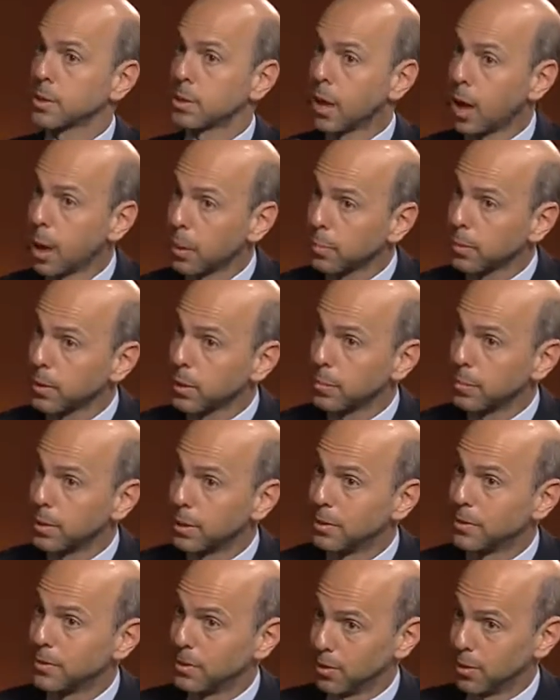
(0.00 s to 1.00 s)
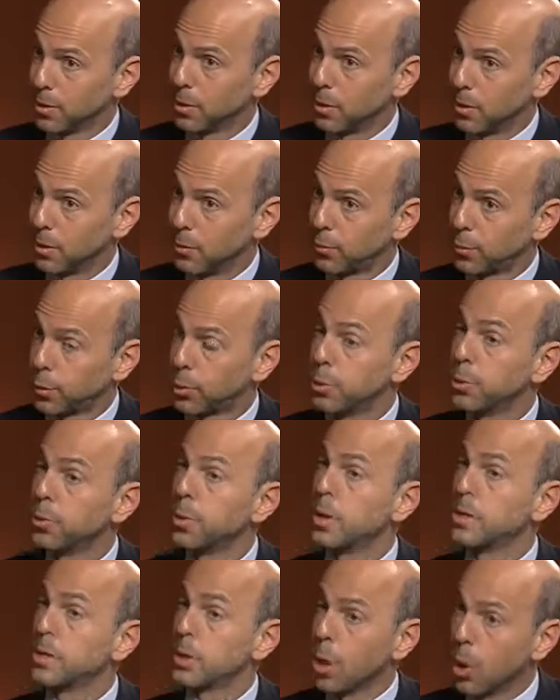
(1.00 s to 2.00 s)
compliment for
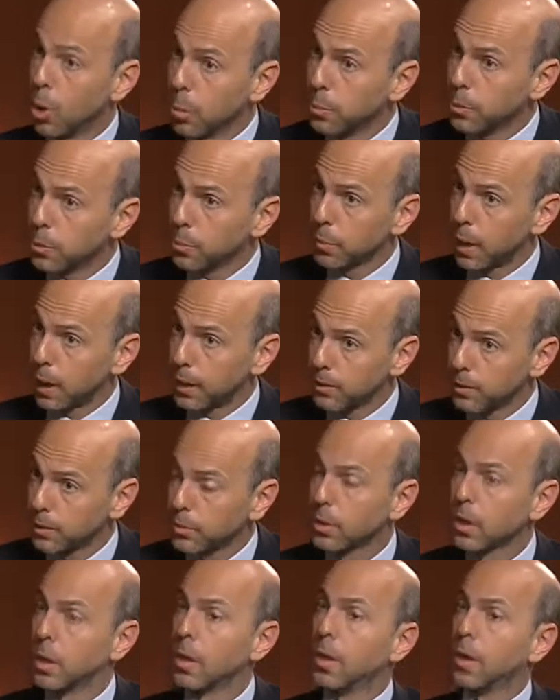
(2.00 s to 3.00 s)
you, as open-minded?